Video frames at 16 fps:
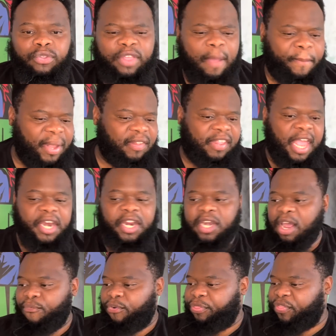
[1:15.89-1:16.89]
With that being said,
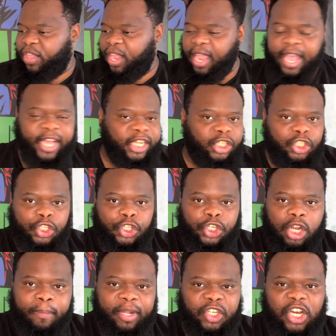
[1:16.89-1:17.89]
enough with the
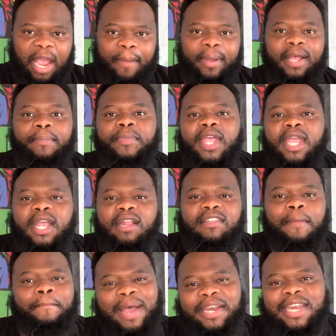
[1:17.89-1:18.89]
jibber jabber. It's
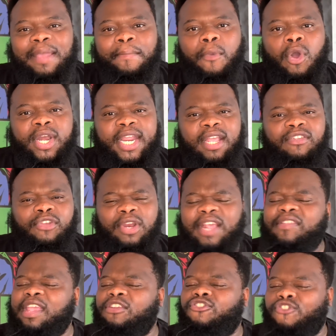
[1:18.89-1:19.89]
a Monday morning, so
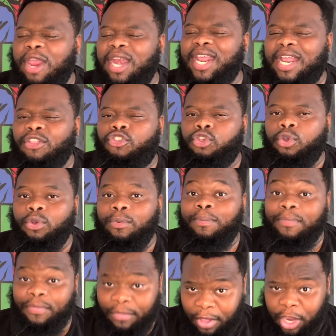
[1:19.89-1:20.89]
let's get straight
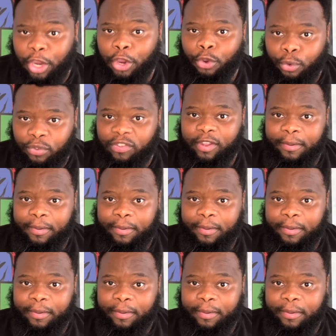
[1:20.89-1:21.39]
into the news.